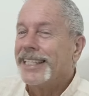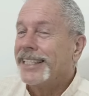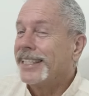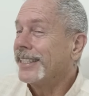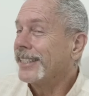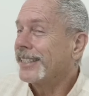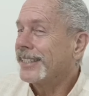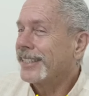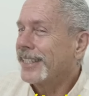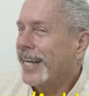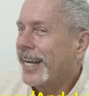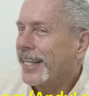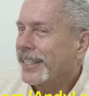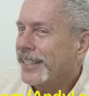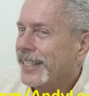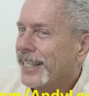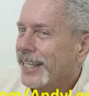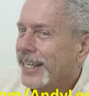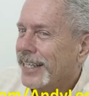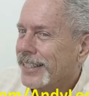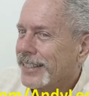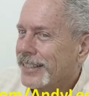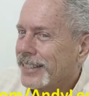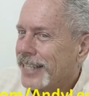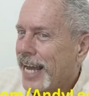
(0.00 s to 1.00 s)
It's not the
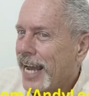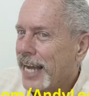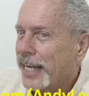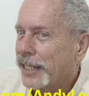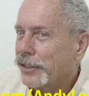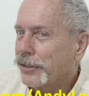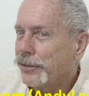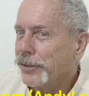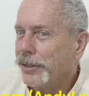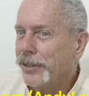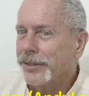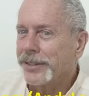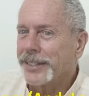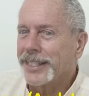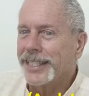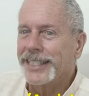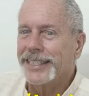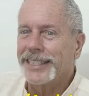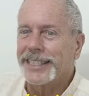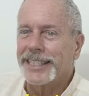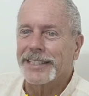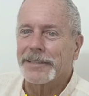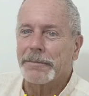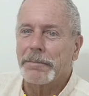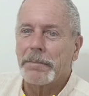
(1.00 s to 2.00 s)
exact truth,
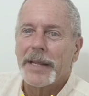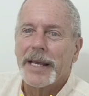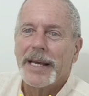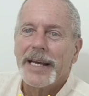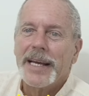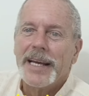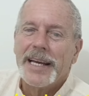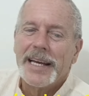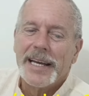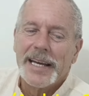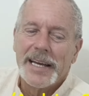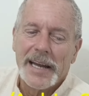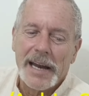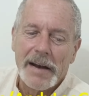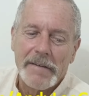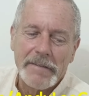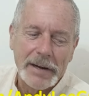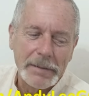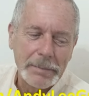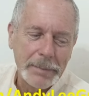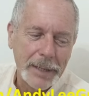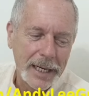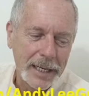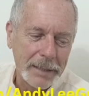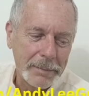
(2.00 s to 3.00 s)
is it?
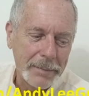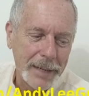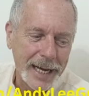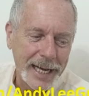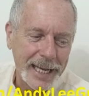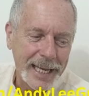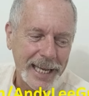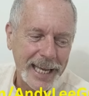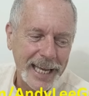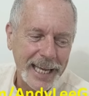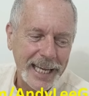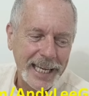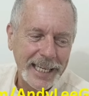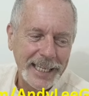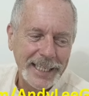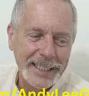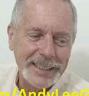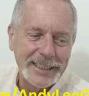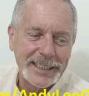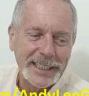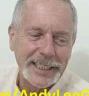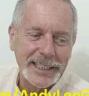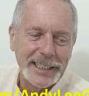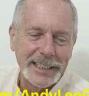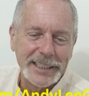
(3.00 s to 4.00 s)
Everybody my
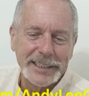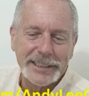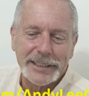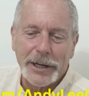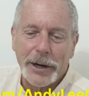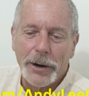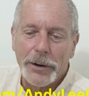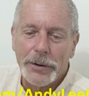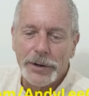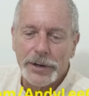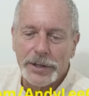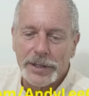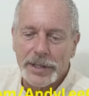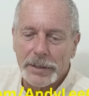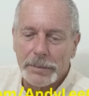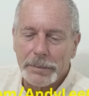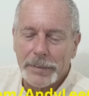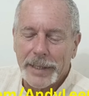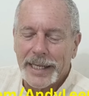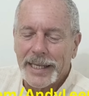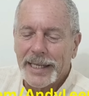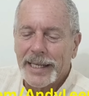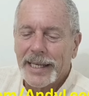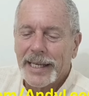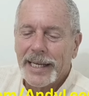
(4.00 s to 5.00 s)
age is older than
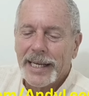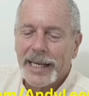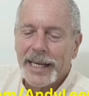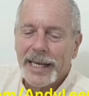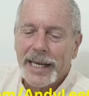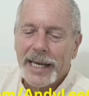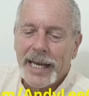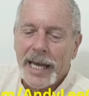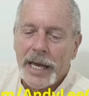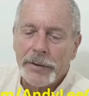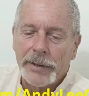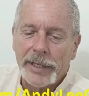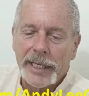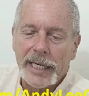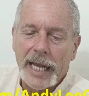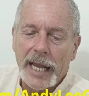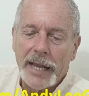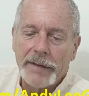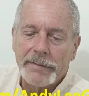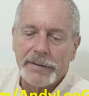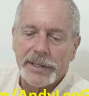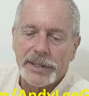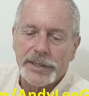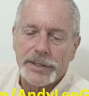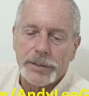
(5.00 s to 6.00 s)
me. Henry
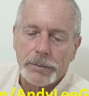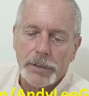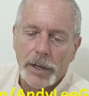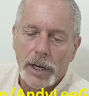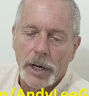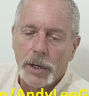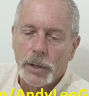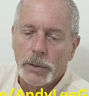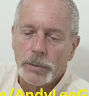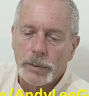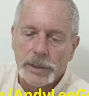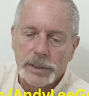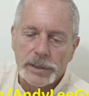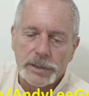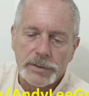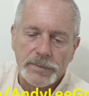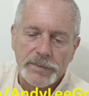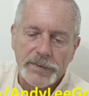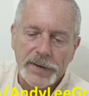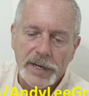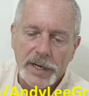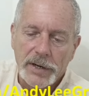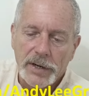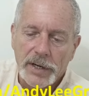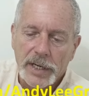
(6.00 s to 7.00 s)
David Thoreau was
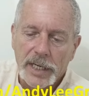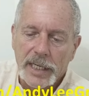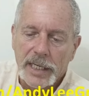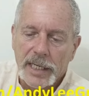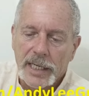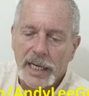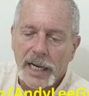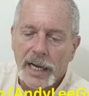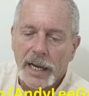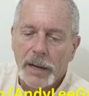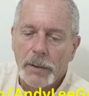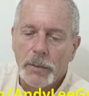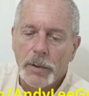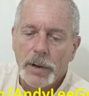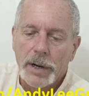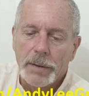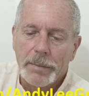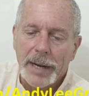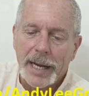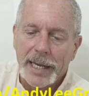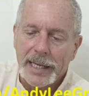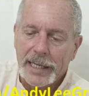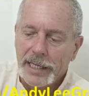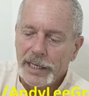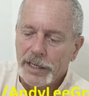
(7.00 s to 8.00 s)
very, one of
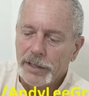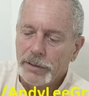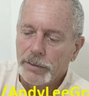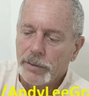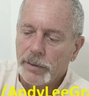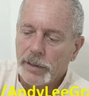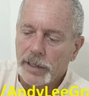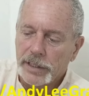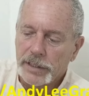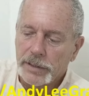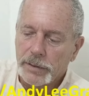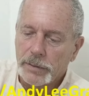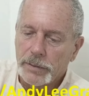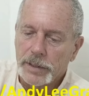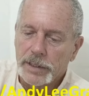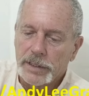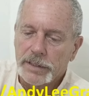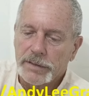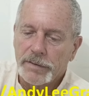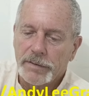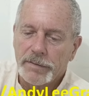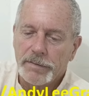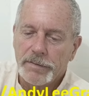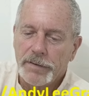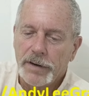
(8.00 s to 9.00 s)
my heroes,
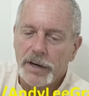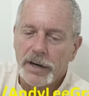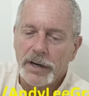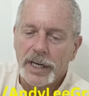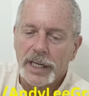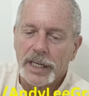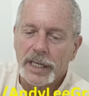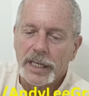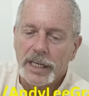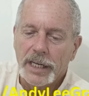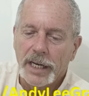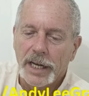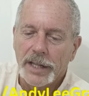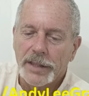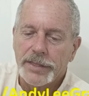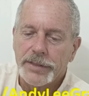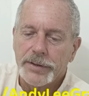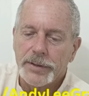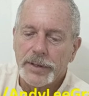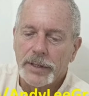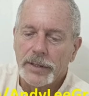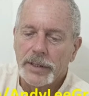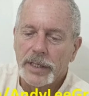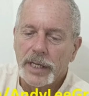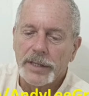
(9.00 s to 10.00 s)
was very
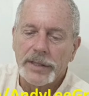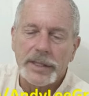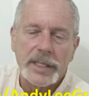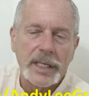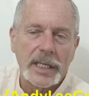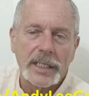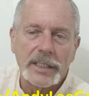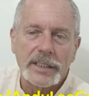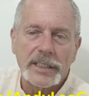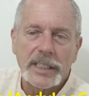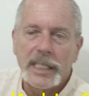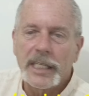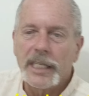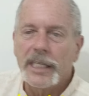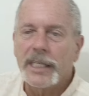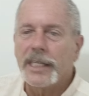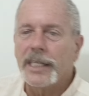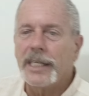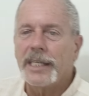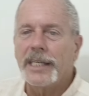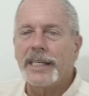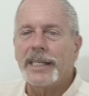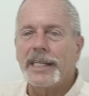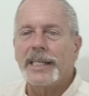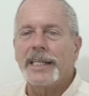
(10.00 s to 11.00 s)
cutthroat on things.
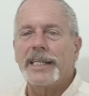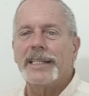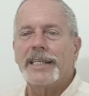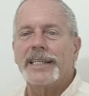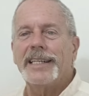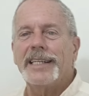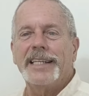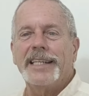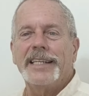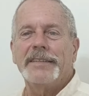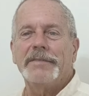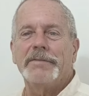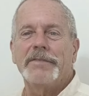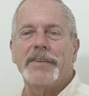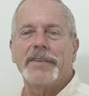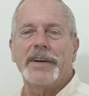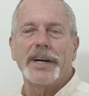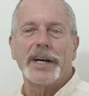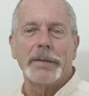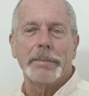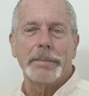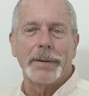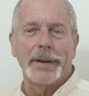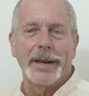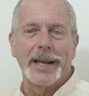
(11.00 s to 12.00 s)
He
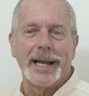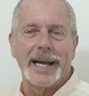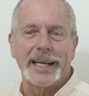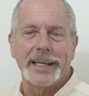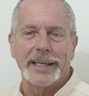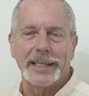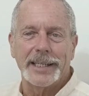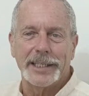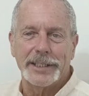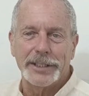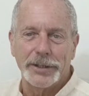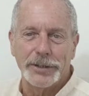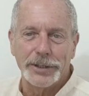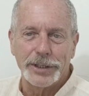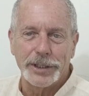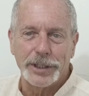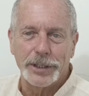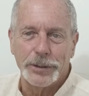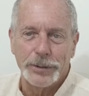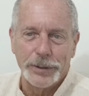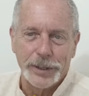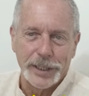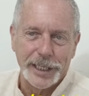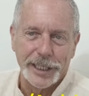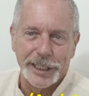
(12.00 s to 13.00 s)
very politely told
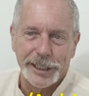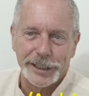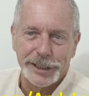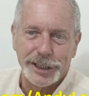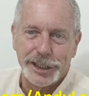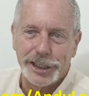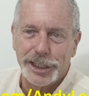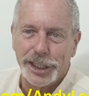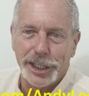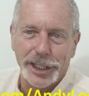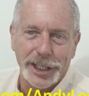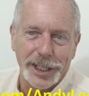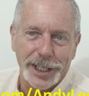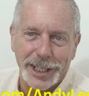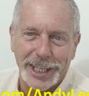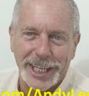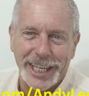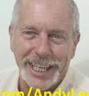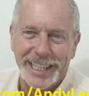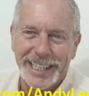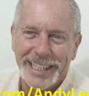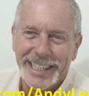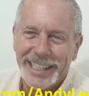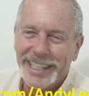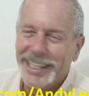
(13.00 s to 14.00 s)
you were a jerk
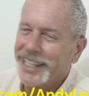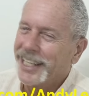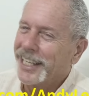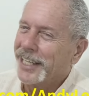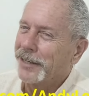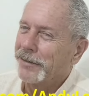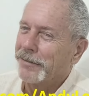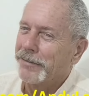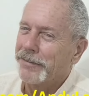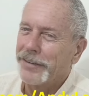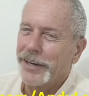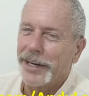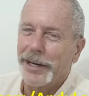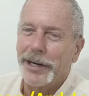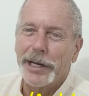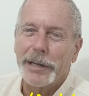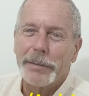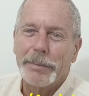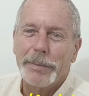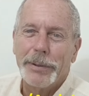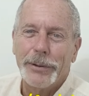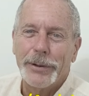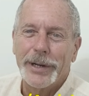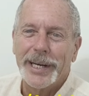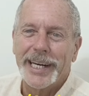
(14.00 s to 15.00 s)
in very
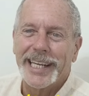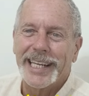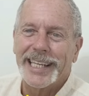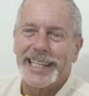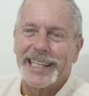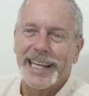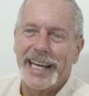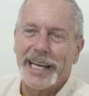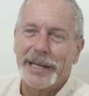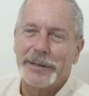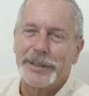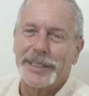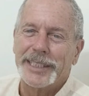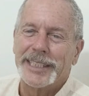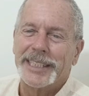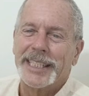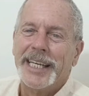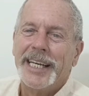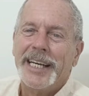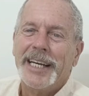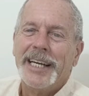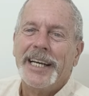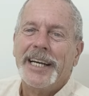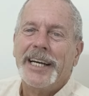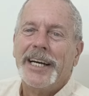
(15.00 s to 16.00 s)
poetic language.
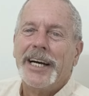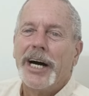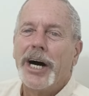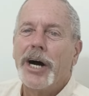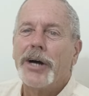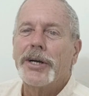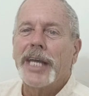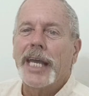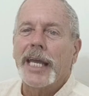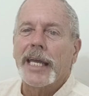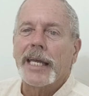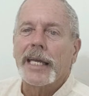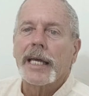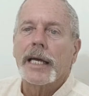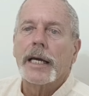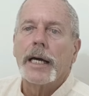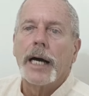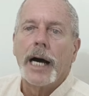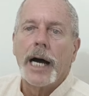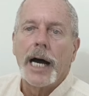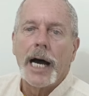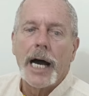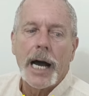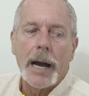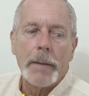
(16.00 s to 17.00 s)
Okay.
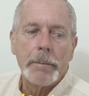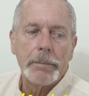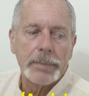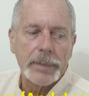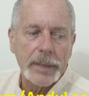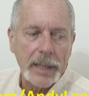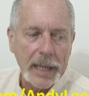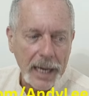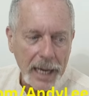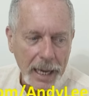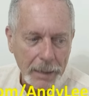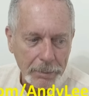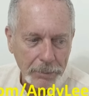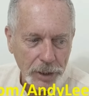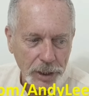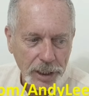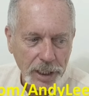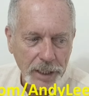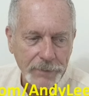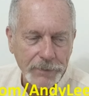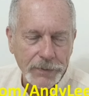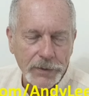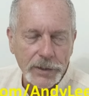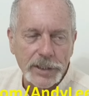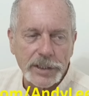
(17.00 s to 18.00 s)
I'm
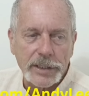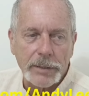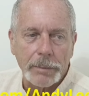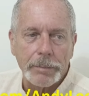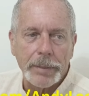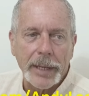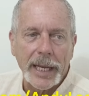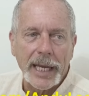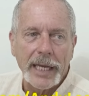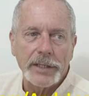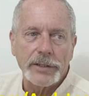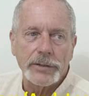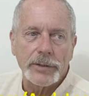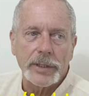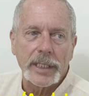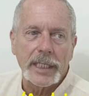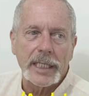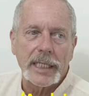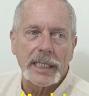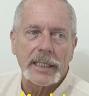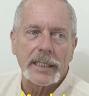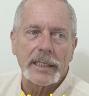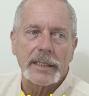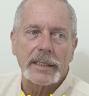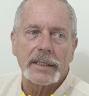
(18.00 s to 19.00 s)
looking for some
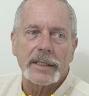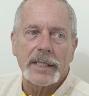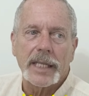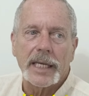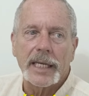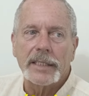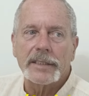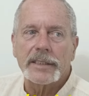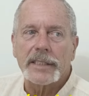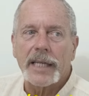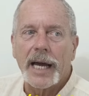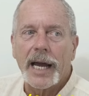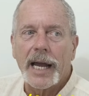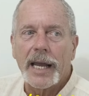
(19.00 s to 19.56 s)
Patreon things.